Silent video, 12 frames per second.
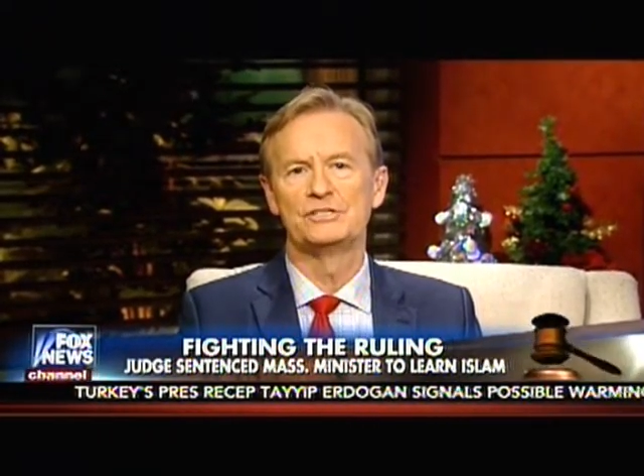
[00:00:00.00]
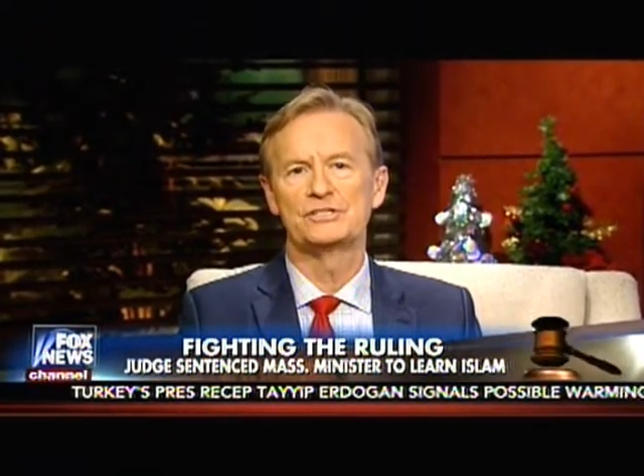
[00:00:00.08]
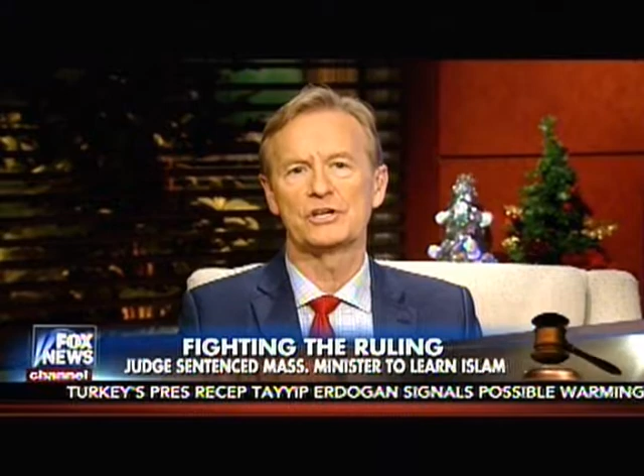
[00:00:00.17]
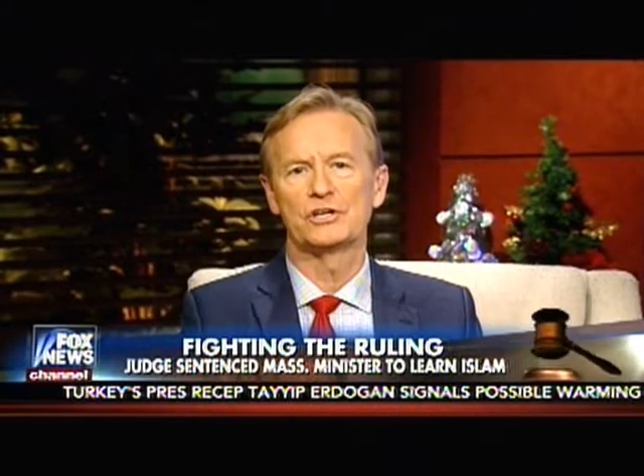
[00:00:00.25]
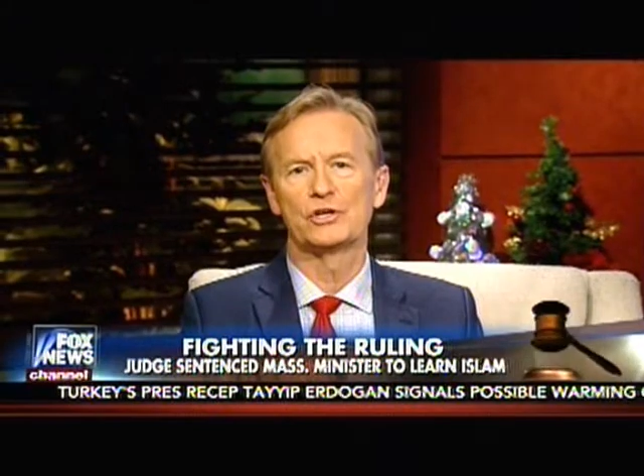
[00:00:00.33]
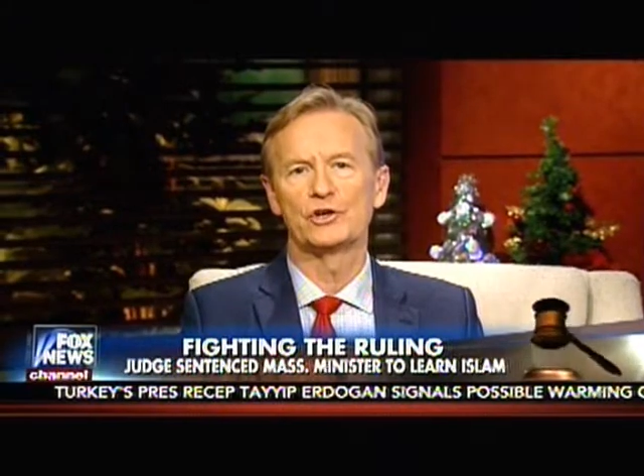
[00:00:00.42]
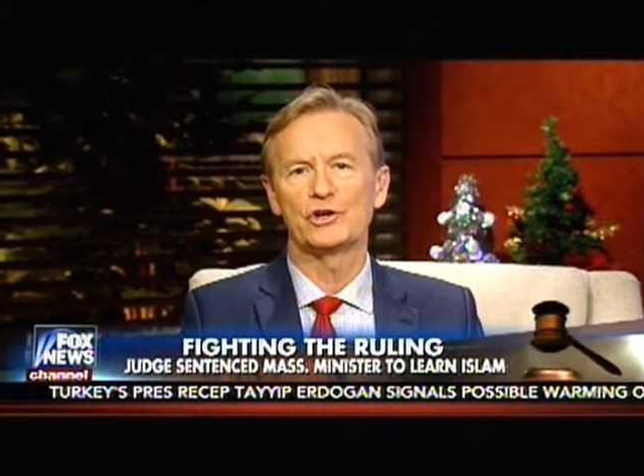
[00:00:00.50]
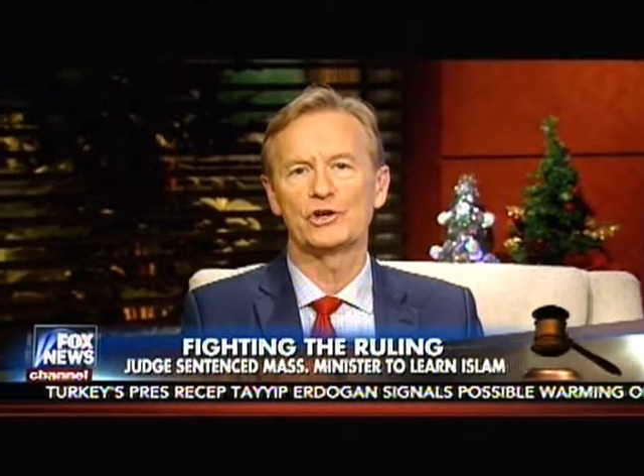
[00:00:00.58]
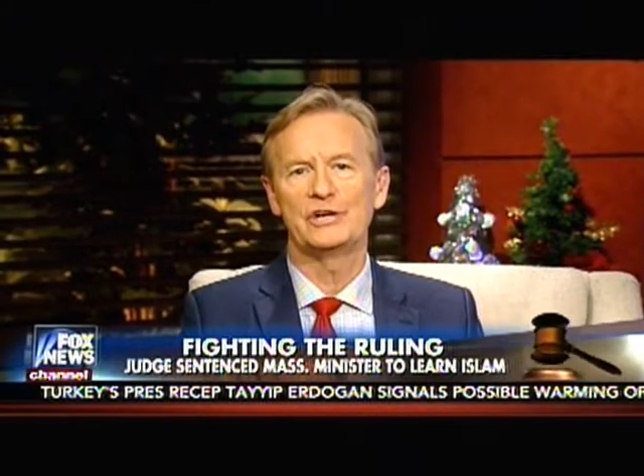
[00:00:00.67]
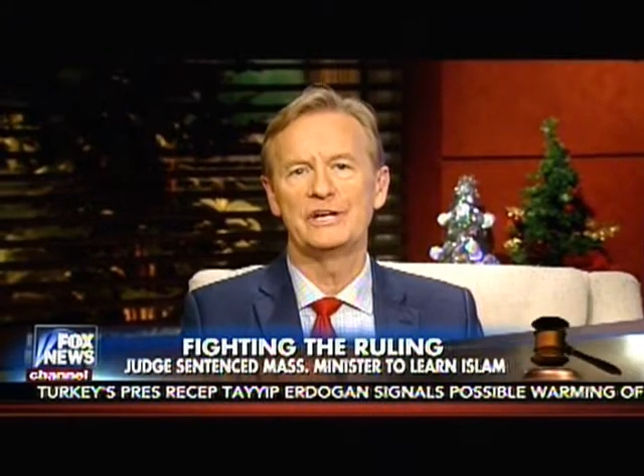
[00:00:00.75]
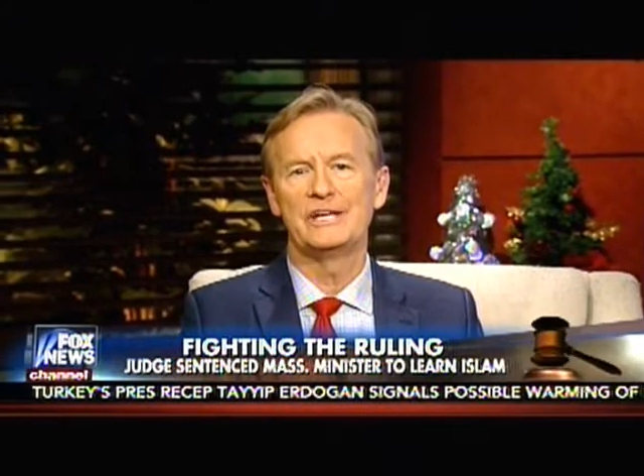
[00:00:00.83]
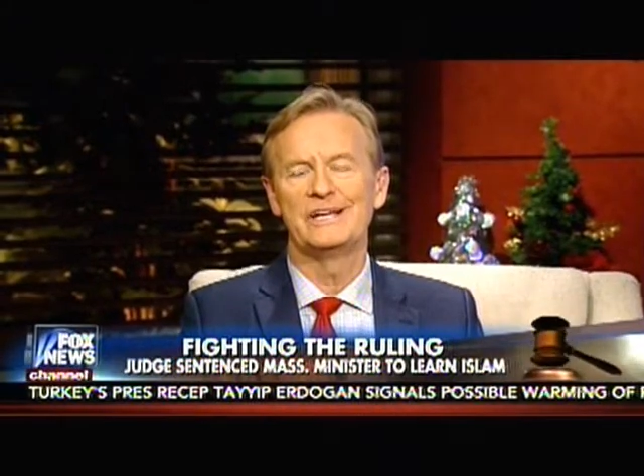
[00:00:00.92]
to
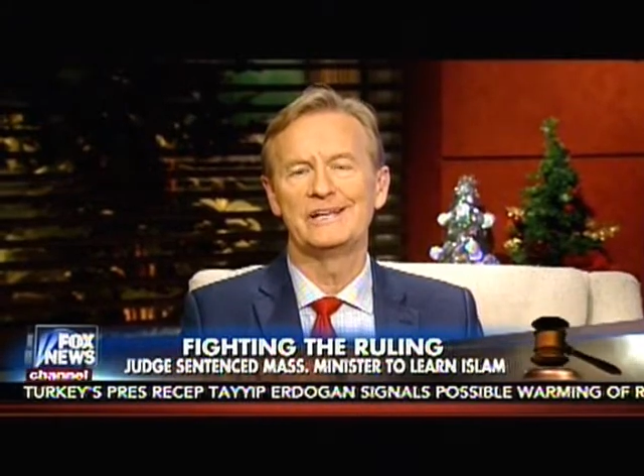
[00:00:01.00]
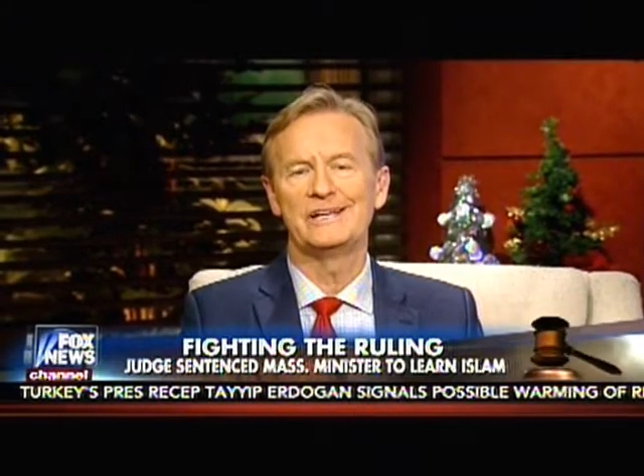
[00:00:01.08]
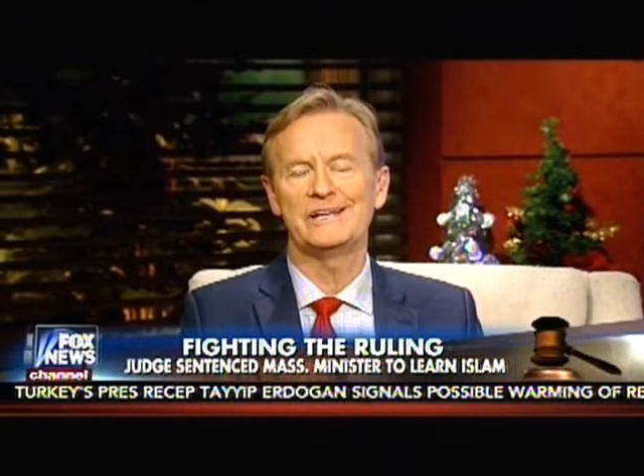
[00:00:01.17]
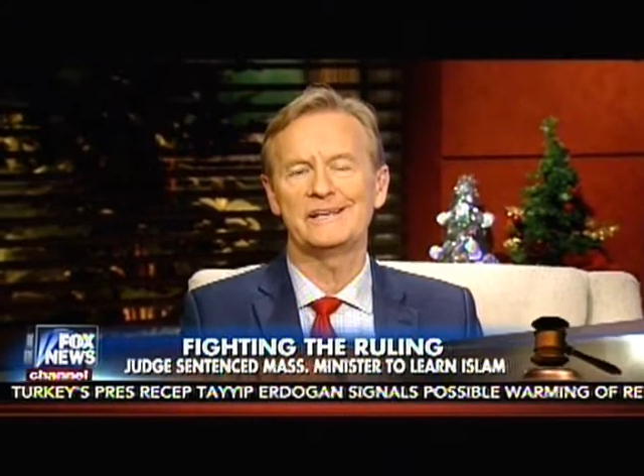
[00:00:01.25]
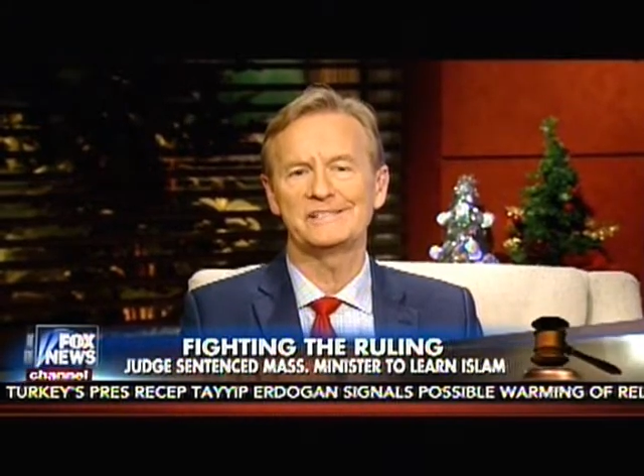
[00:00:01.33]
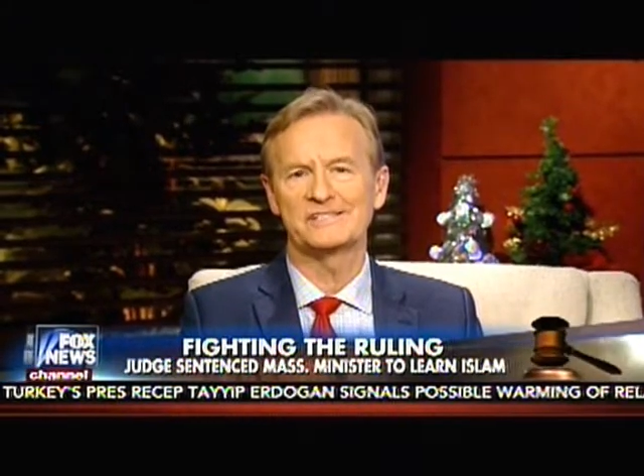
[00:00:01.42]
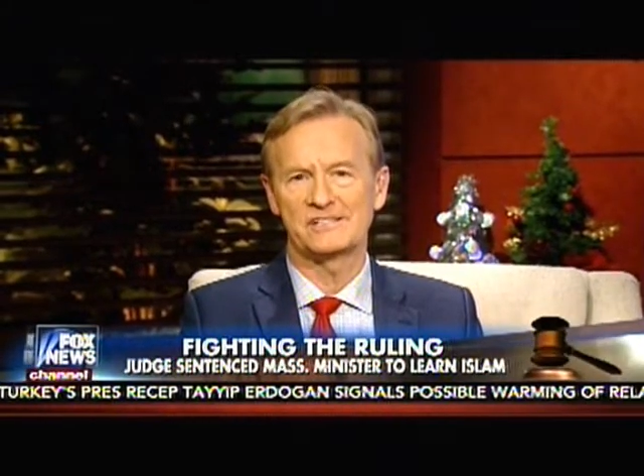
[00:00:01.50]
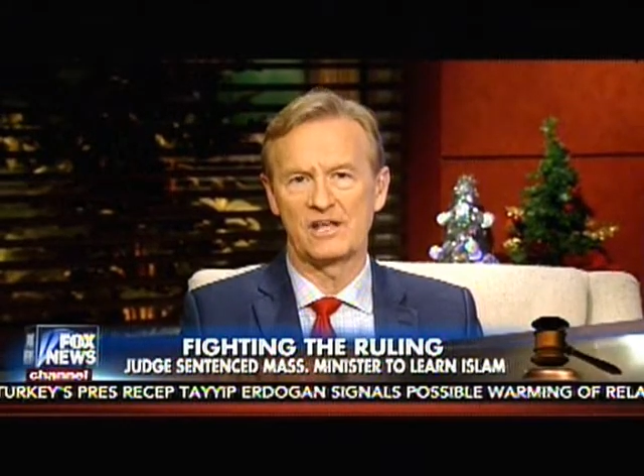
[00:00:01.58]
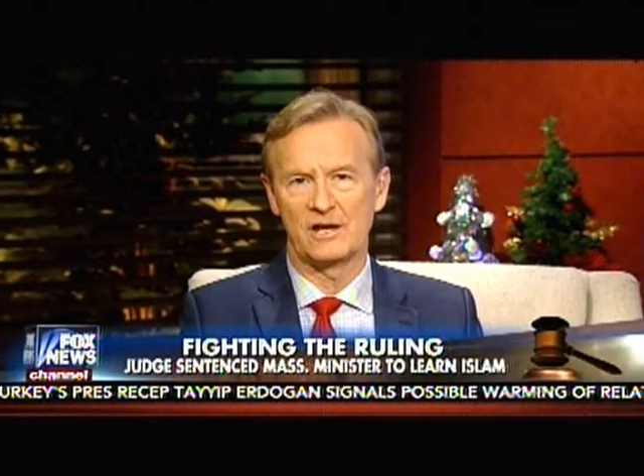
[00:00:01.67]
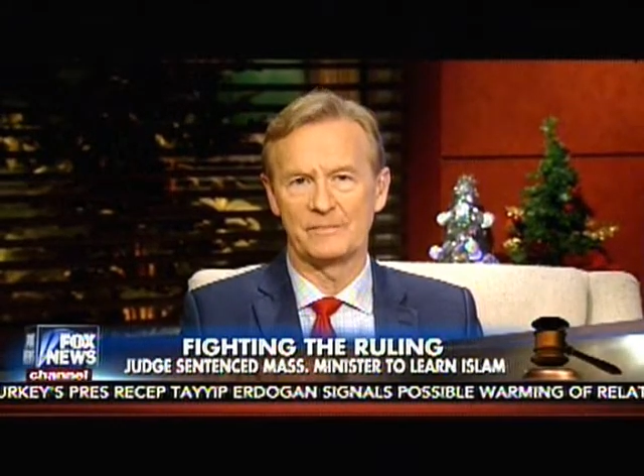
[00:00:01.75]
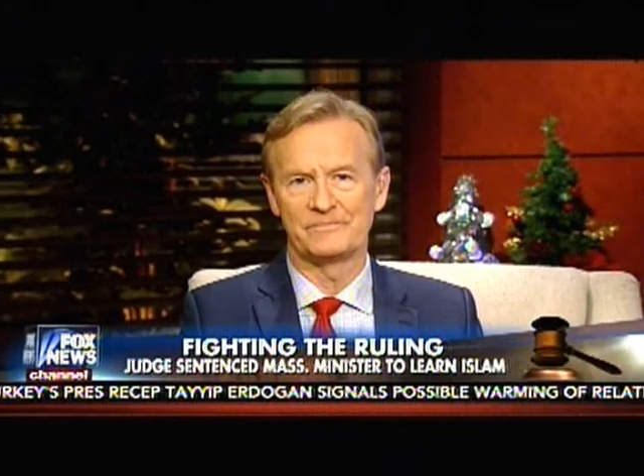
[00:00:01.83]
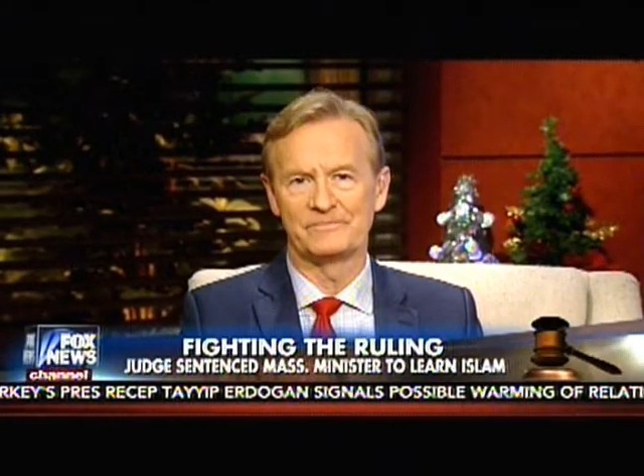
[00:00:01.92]
learn
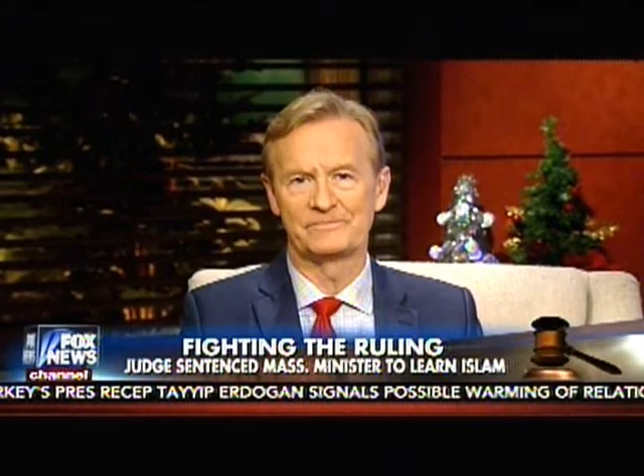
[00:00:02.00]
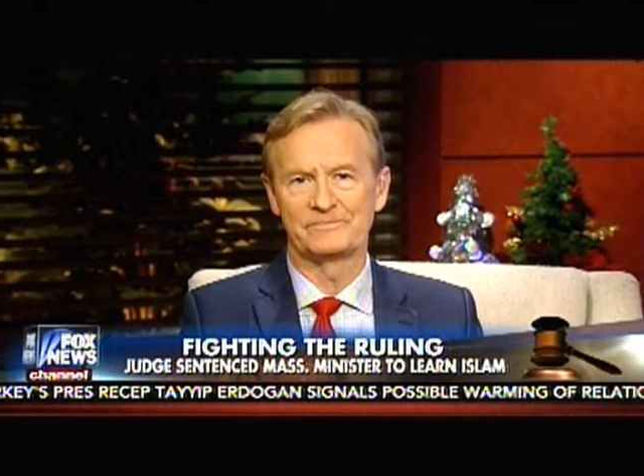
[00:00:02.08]
Islam.